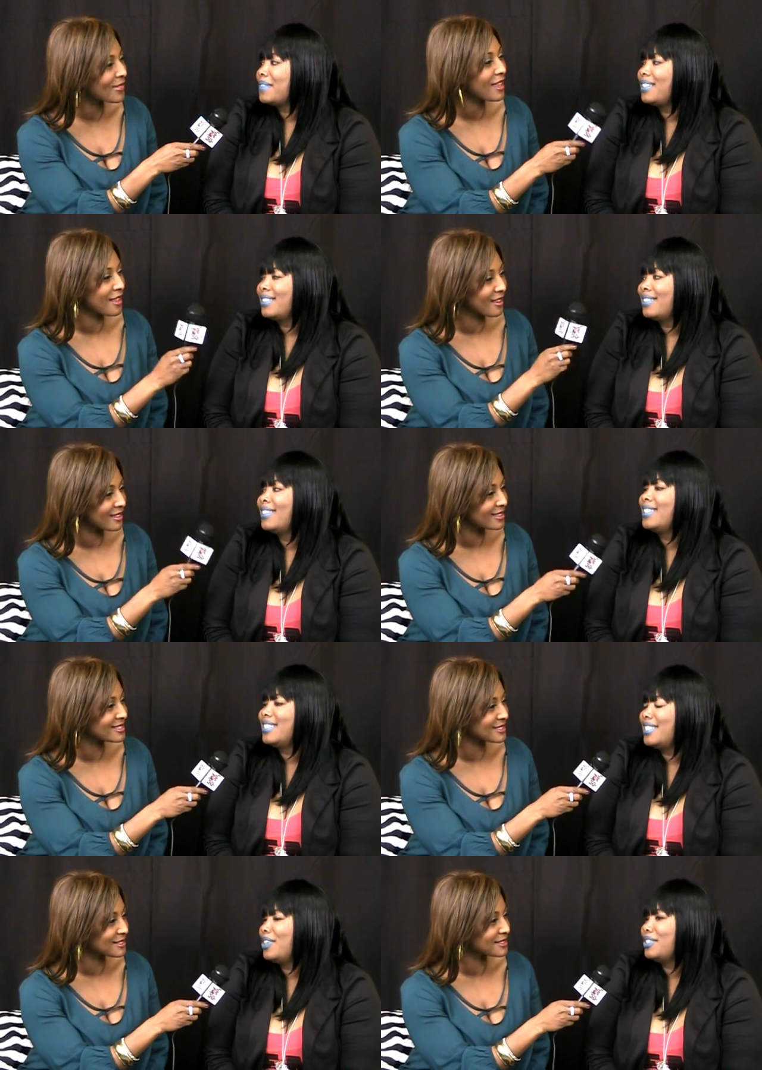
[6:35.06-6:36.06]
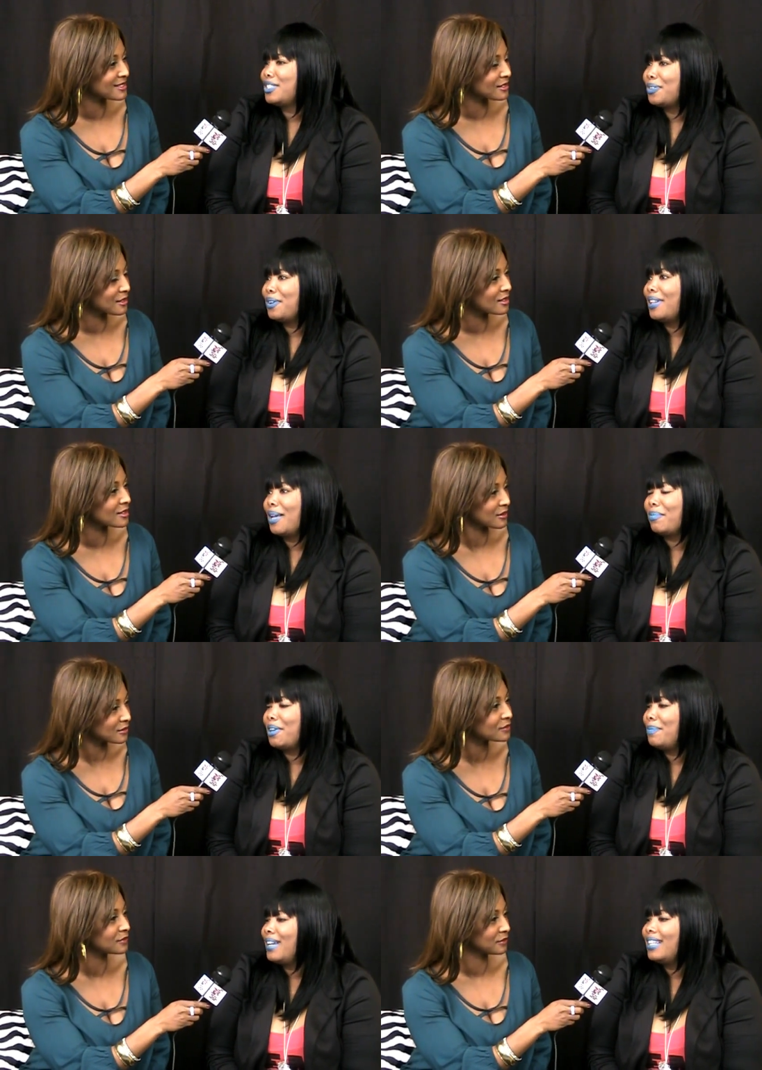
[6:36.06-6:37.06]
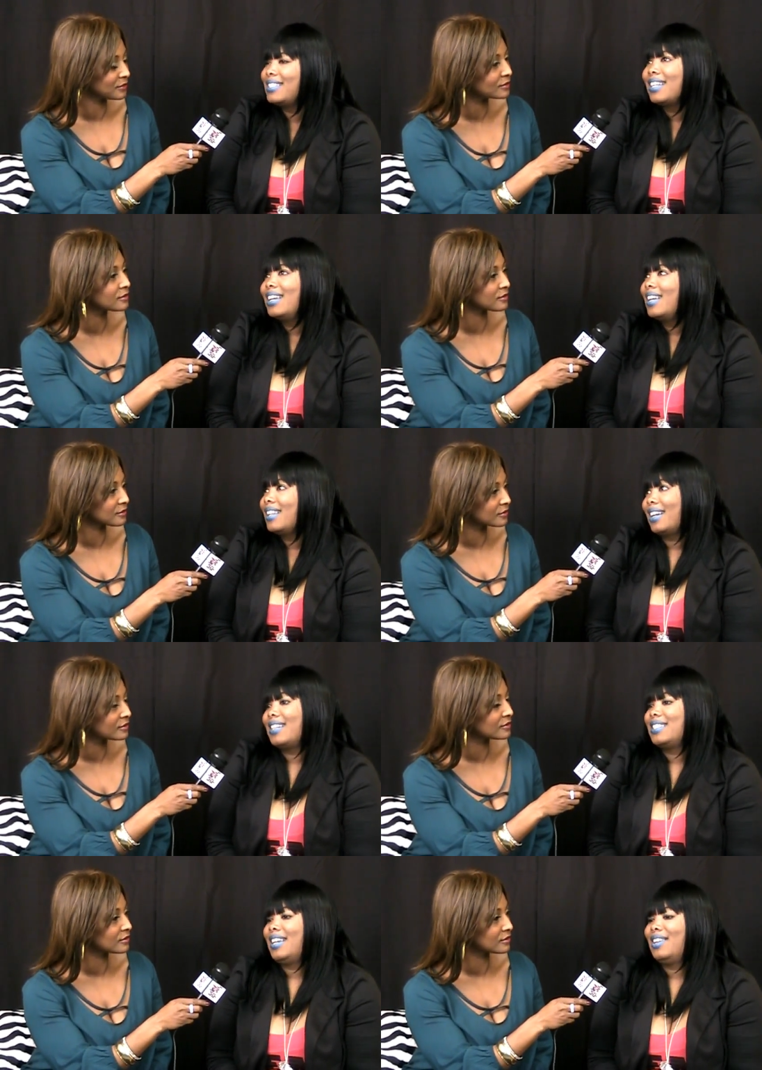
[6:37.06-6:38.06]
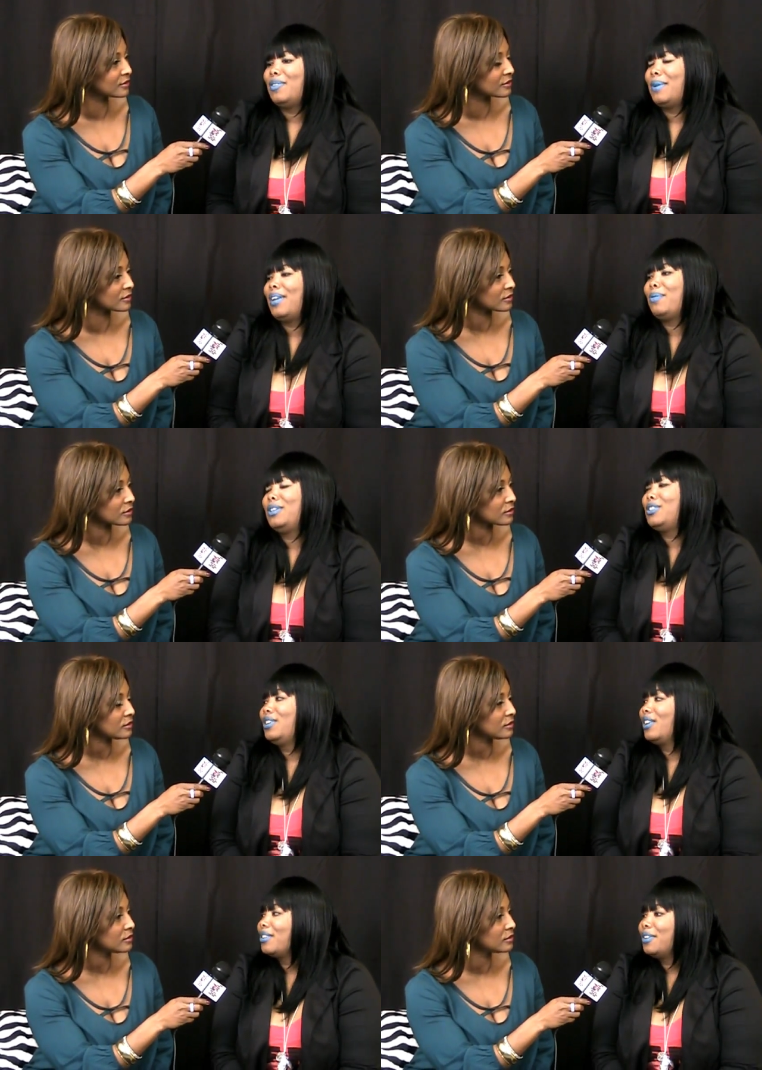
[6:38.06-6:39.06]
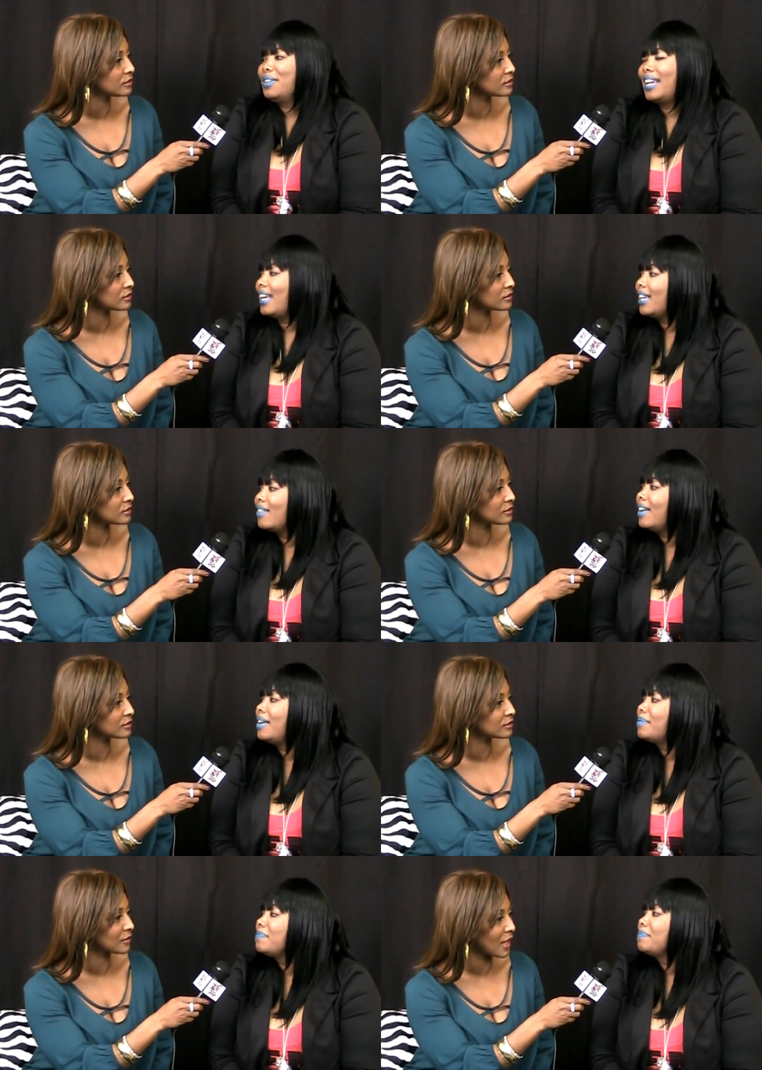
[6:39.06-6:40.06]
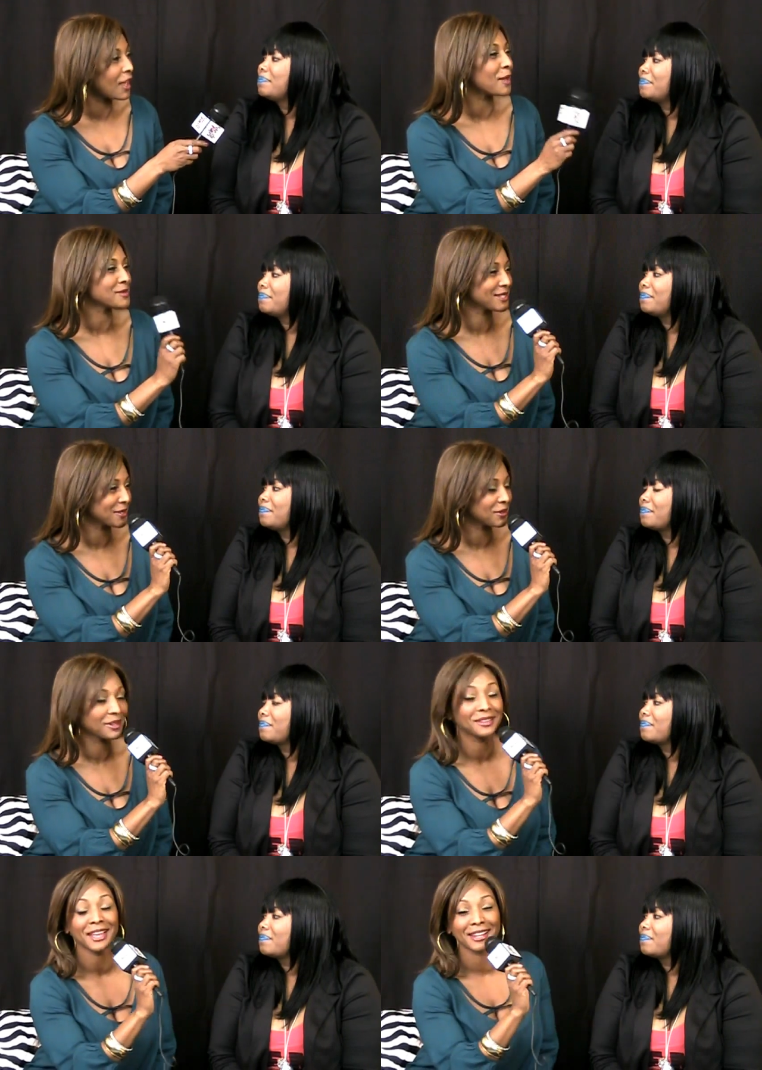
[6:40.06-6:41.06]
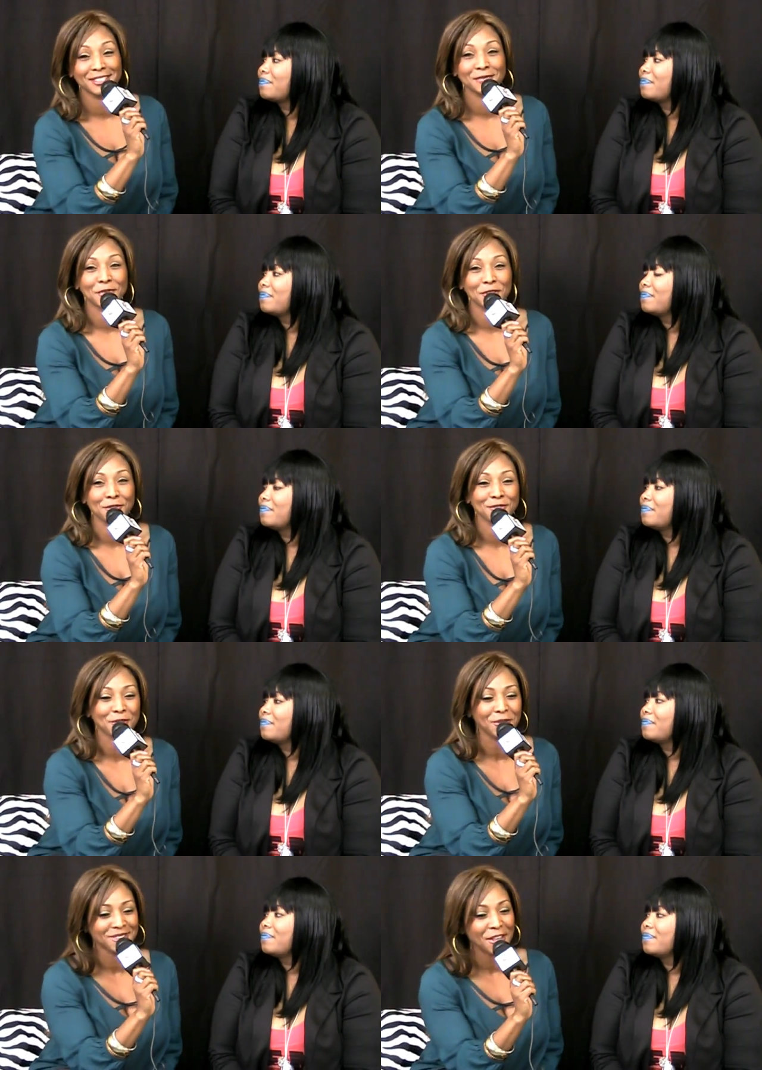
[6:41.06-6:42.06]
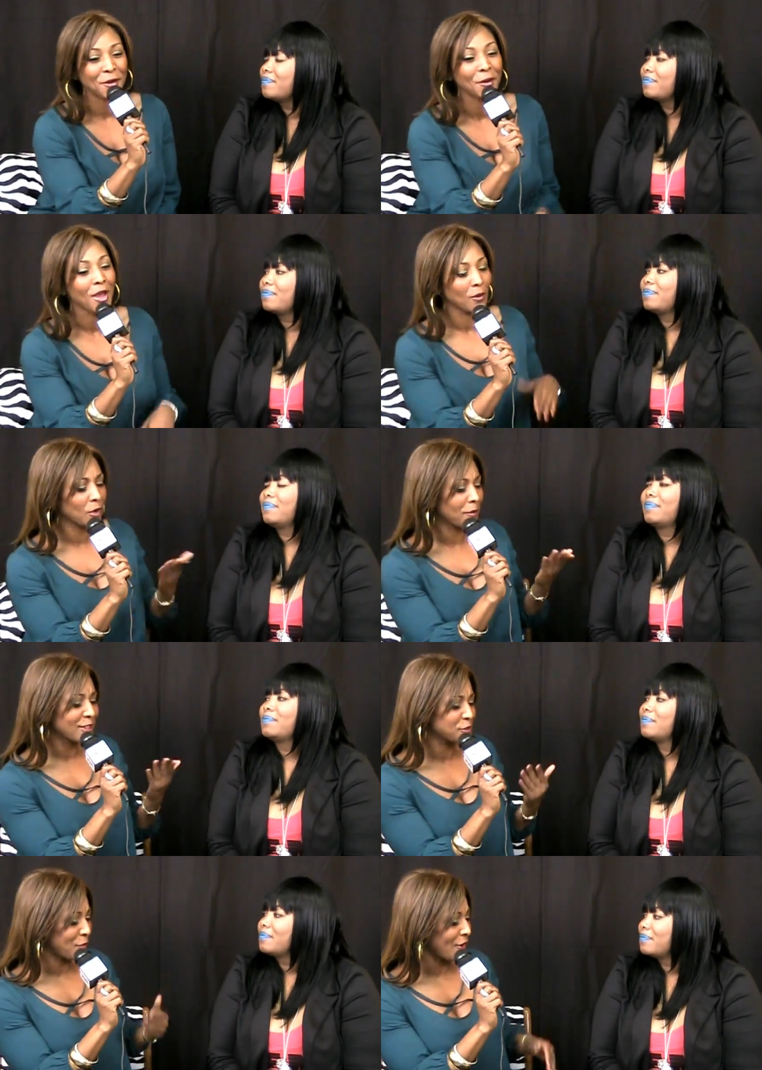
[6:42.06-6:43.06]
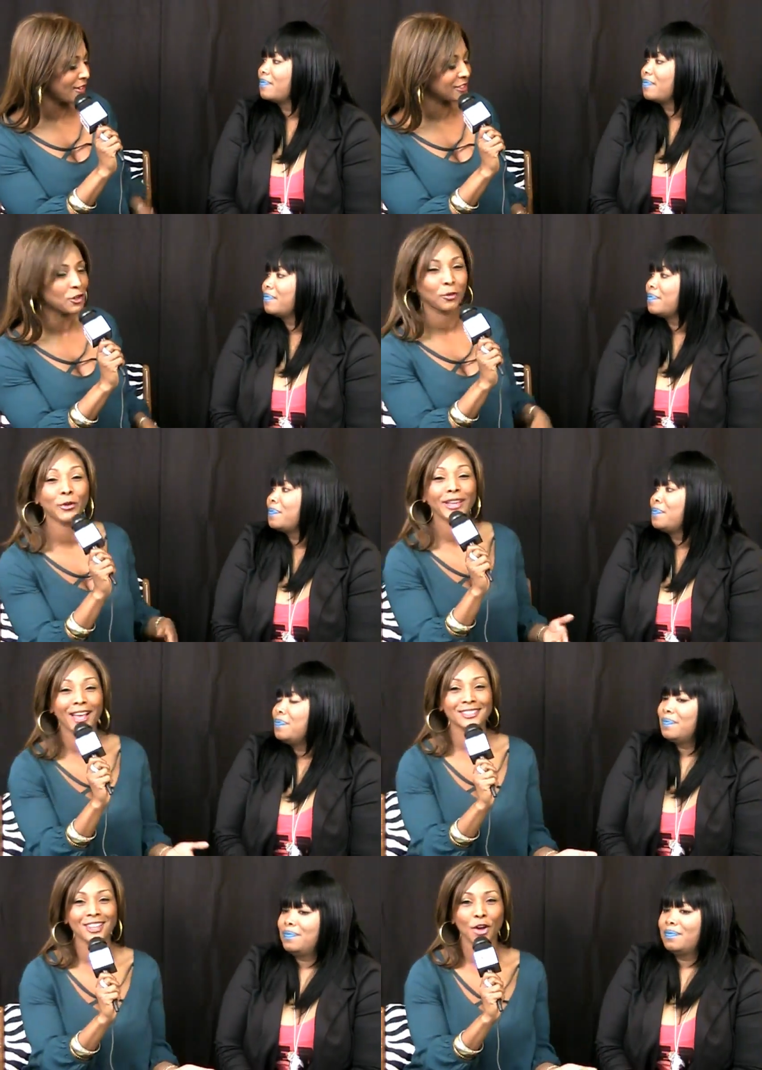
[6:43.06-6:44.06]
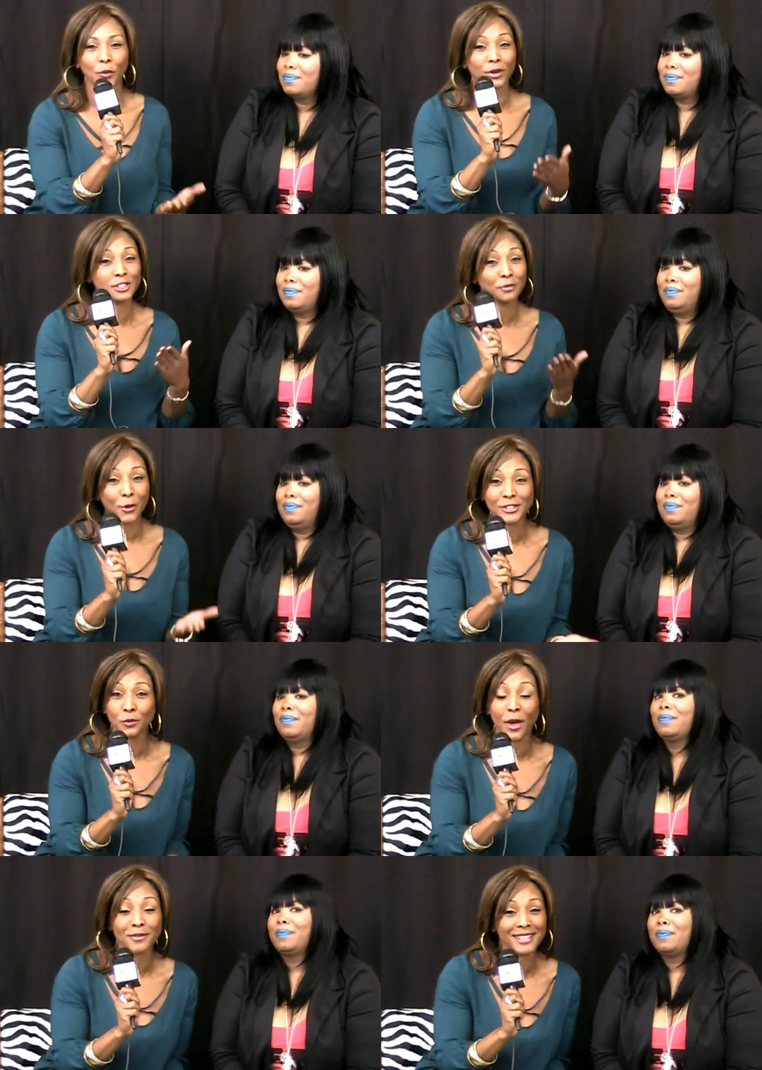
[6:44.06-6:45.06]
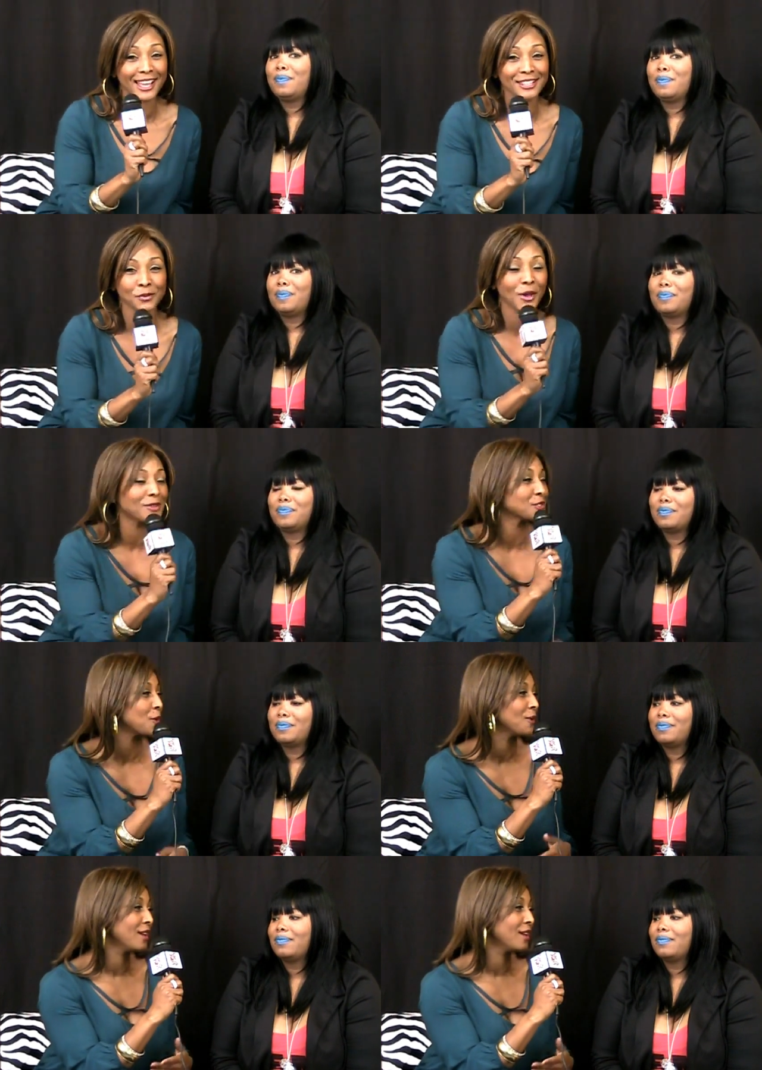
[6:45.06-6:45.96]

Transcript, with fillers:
Speaker 1: It, it just tells a story, like pretty much. Like I said, no matter what you go through, you can't give up.
Speaker 2: Absolutely. That is beautiful. So, what about sports? You know, Brickhouse Talk, we're a sports website as well. So,